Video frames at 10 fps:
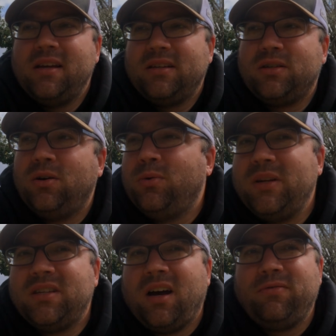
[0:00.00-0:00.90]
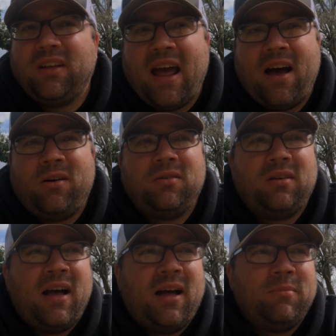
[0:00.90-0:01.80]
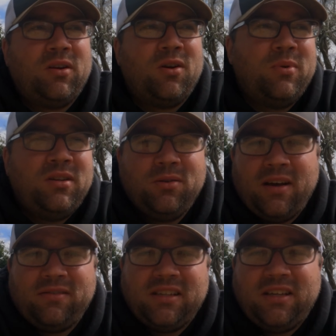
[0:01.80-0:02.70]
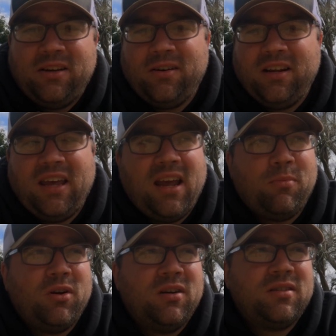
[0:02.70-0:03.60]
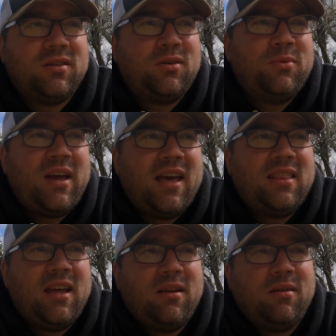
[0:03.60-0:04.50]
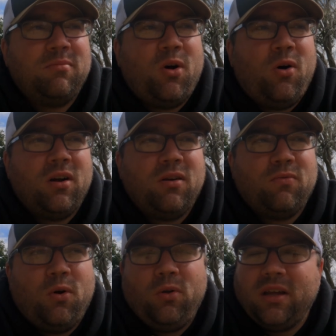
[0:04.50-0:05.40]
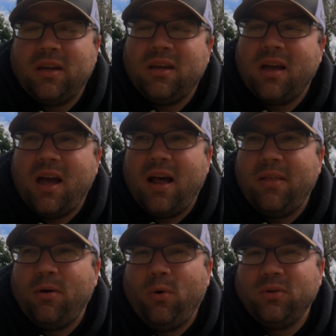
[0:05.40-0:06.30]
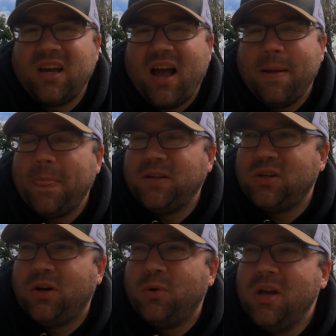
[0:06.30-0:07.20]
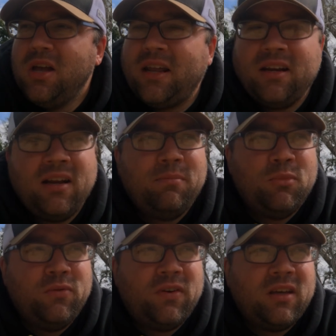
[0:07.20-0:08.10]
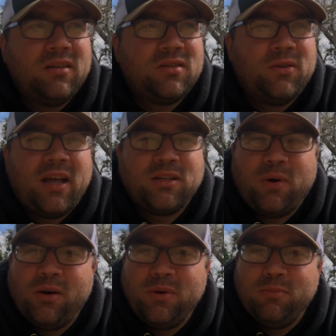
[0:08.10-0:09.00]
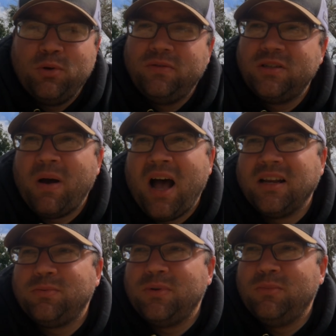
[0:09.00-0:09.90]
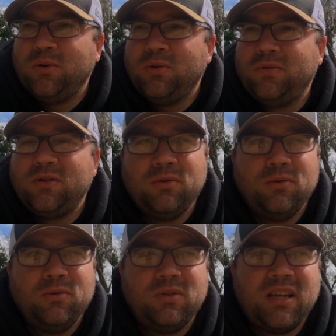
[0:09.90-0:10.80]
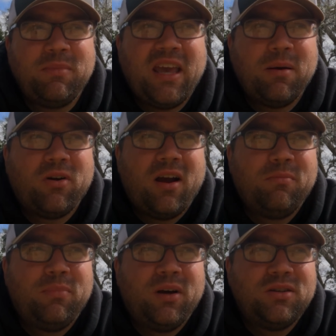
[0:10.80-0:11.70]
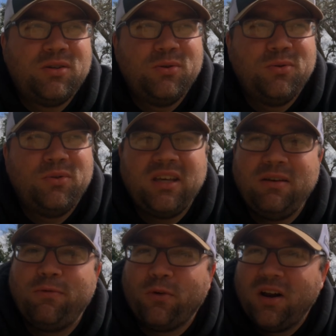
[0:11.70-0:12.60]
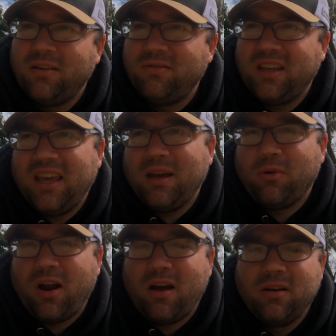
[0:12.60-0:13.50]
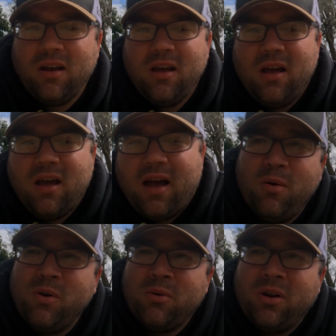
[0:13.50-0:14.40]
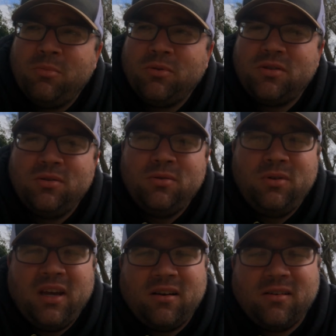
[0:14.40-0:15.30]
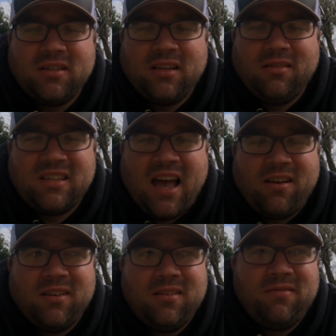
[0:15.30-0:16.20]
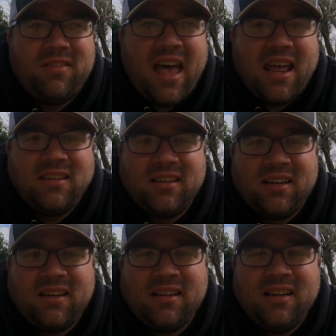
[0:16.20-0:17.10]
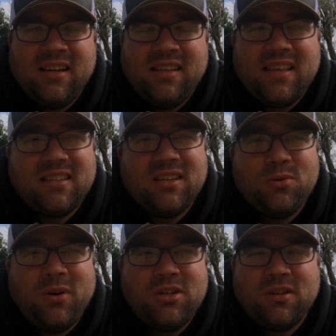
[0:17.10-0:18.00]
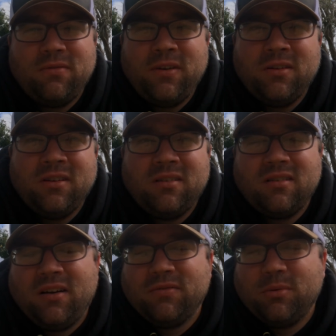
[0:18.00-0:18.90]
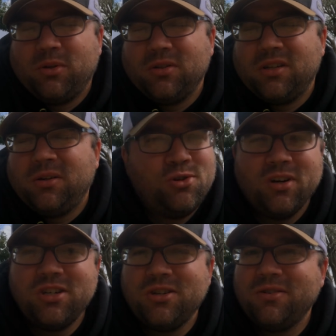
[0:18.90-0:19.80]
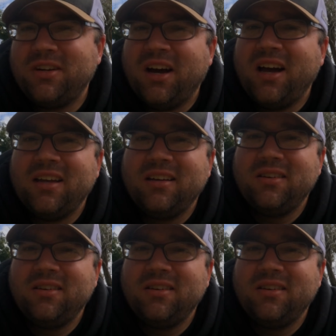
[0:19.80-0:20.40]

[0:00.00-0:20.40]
So we toughed it out. You know, we do have security cameras, so we had them on and rolling the whole time. So we ended up moving. So that's why we moved spots. We moved to same campground, but to the front of the campground. And we were able to get ourselves out of that situation of feeling uncomfortable. So trust your gut.